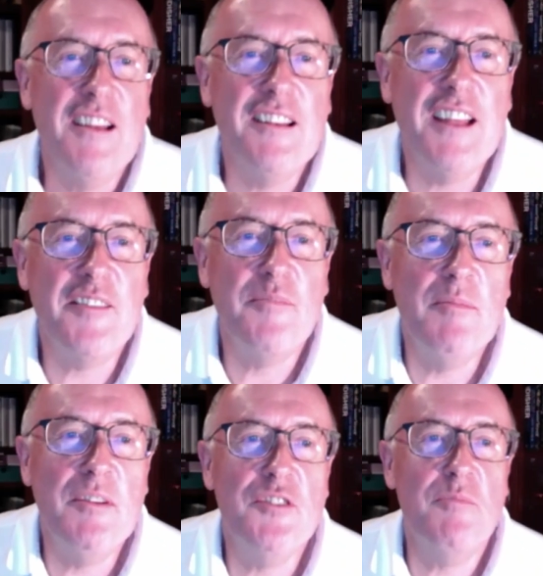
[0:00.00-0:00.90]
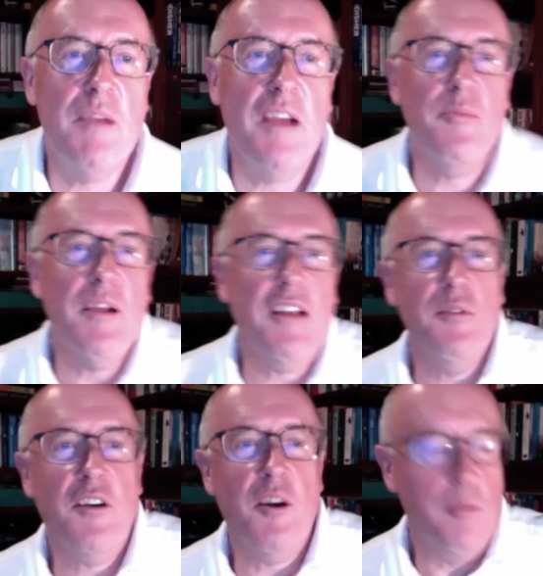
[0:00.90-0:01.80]
Let's maybe just bounce back to
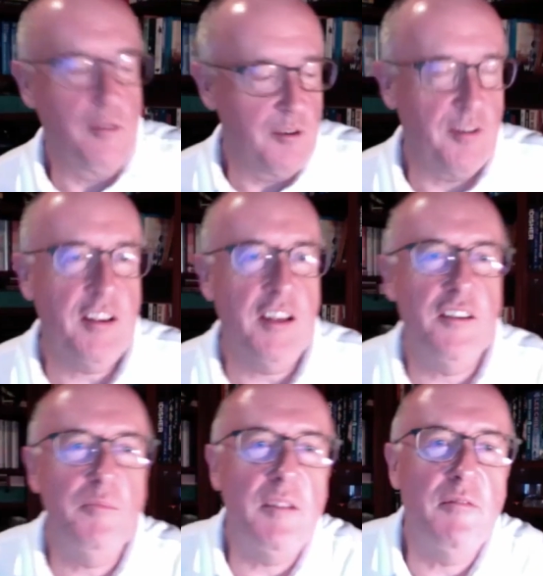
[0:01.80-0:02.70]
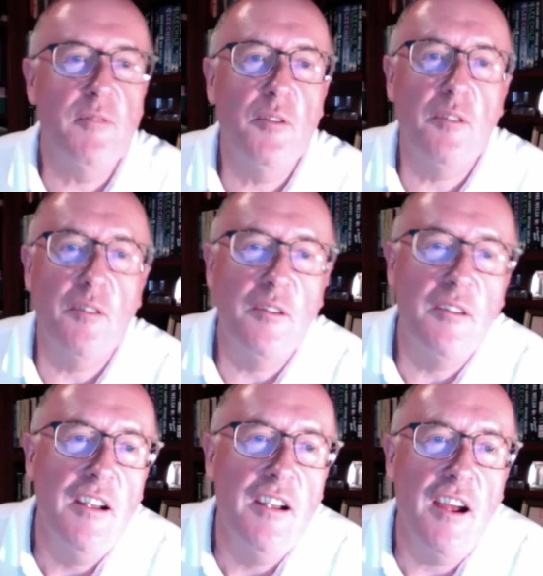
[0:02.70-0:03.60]
a couple that were sent in before.
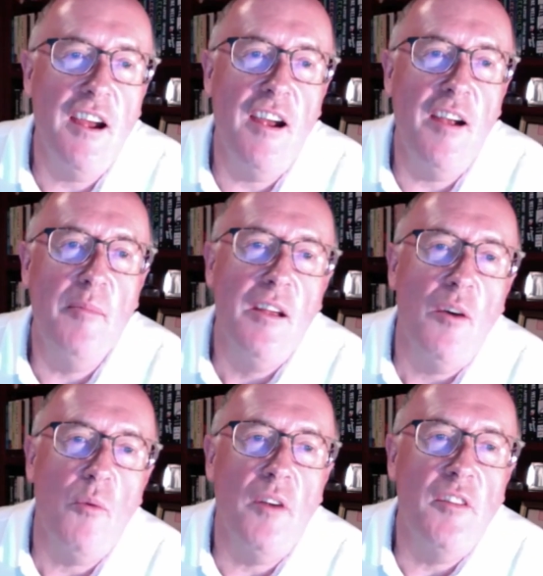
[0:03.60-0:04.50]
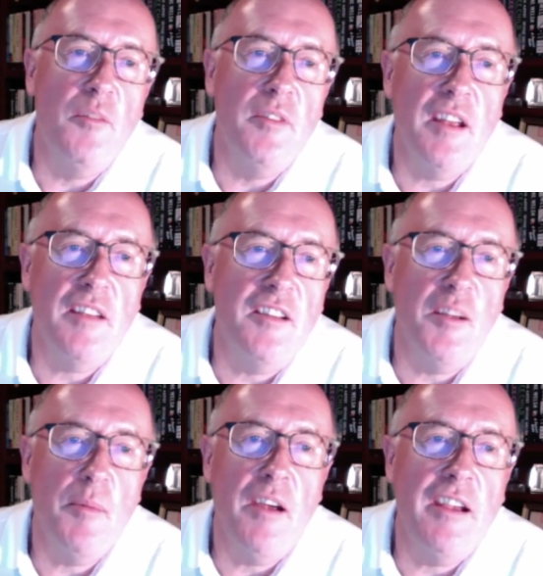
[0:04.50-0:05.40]
One of them was asking
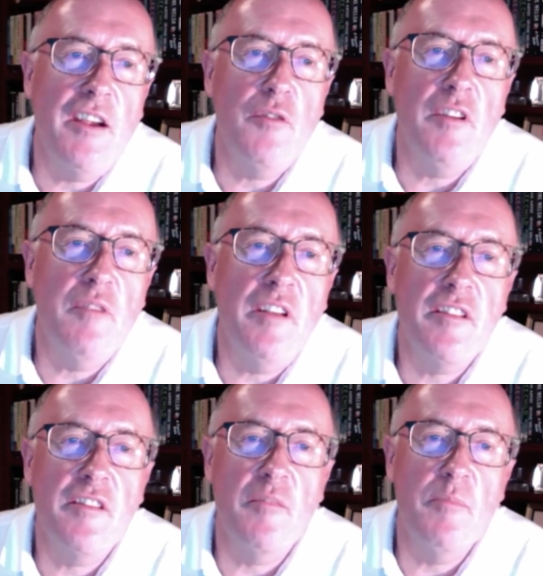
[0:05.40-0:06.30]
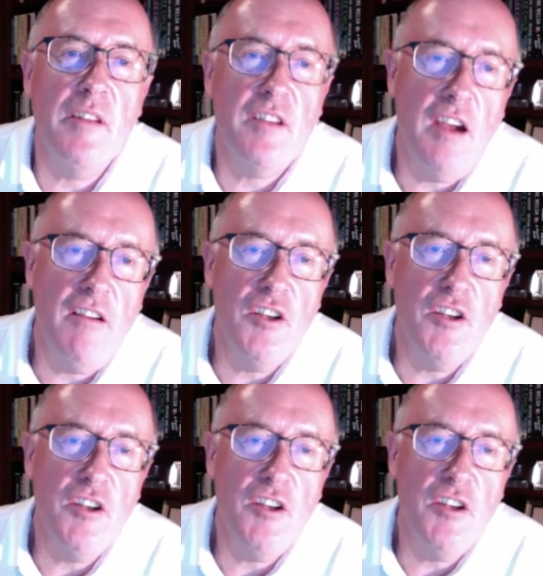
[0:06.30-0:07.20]
about increased risks of miscarriage
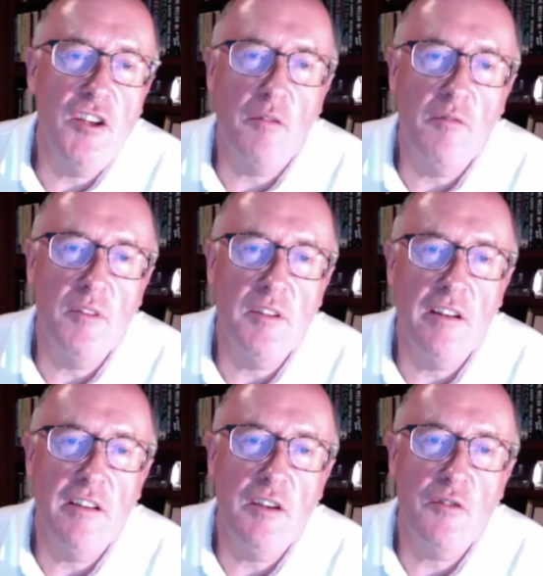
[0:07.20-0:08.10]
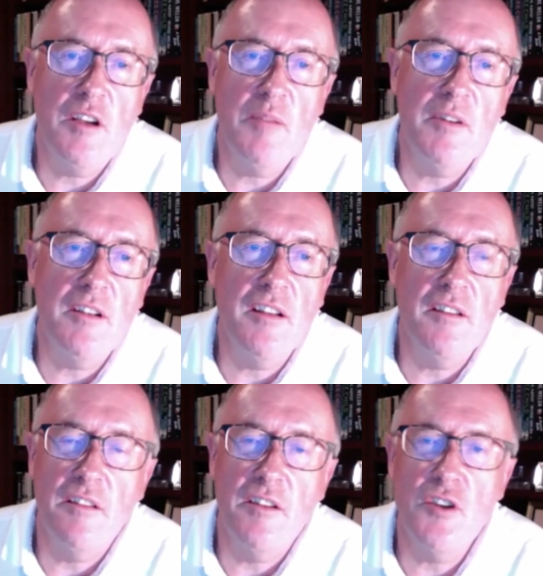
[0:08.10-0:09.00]
when going through fertility treatment,
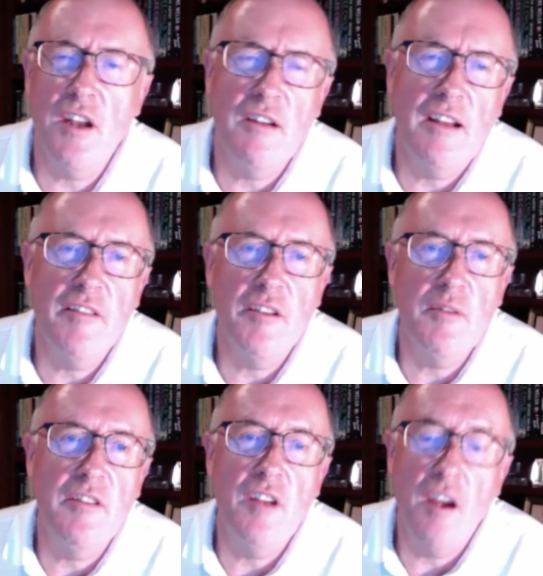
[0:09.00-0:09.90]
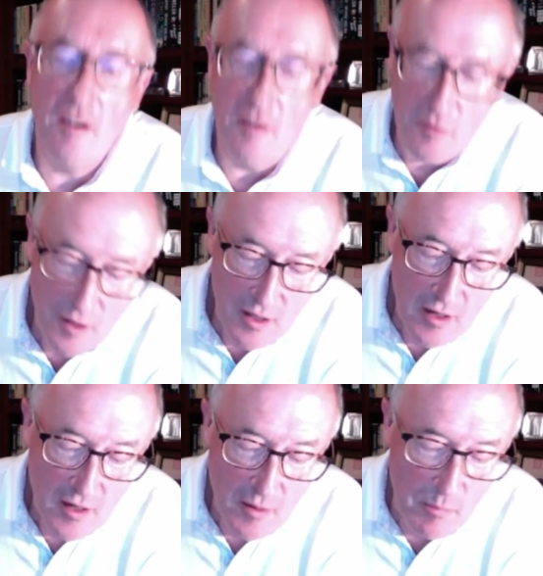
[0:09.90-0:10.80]
and the general answer is no,
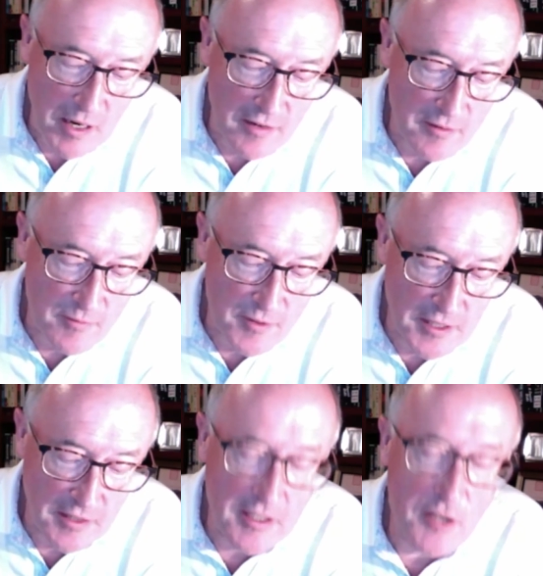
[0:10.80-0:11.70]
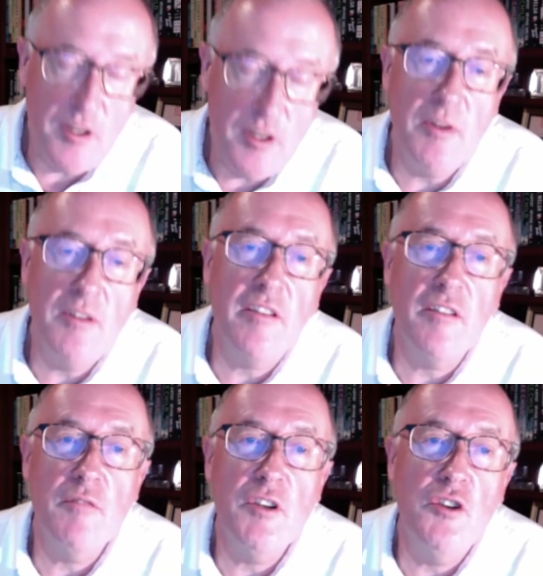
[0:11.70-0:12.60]
but fertility treatment
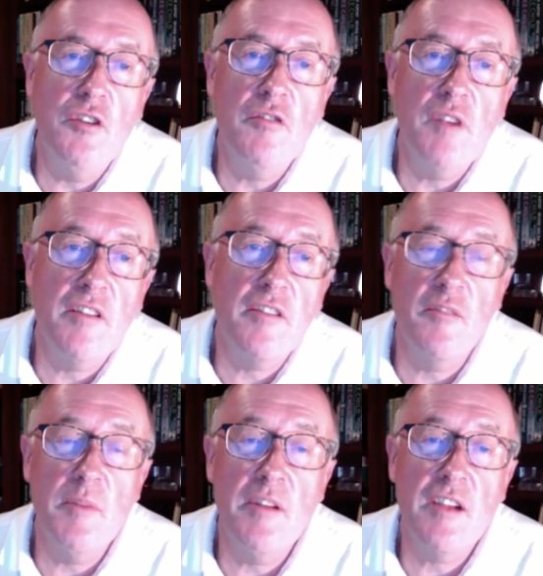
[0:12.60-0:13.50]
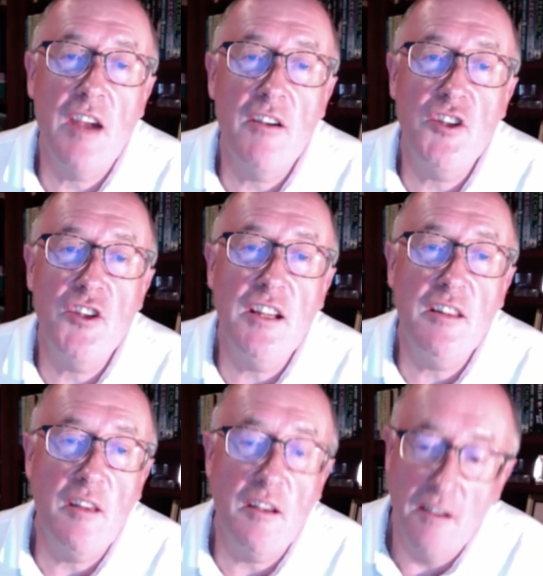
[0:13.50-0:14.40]
doesn't reduce risks of miscarriage
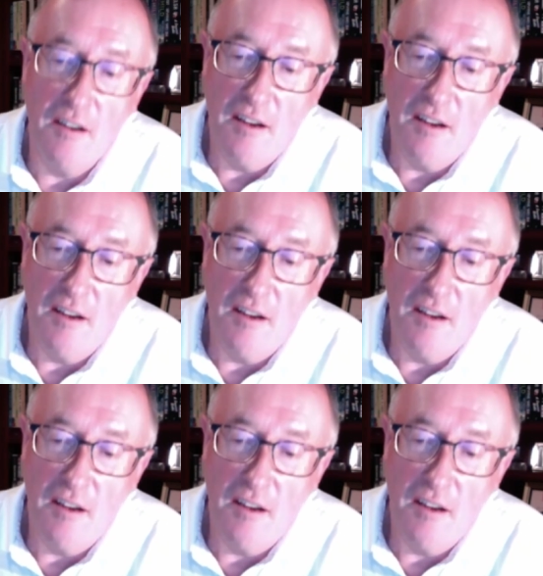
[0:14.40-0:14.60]
either.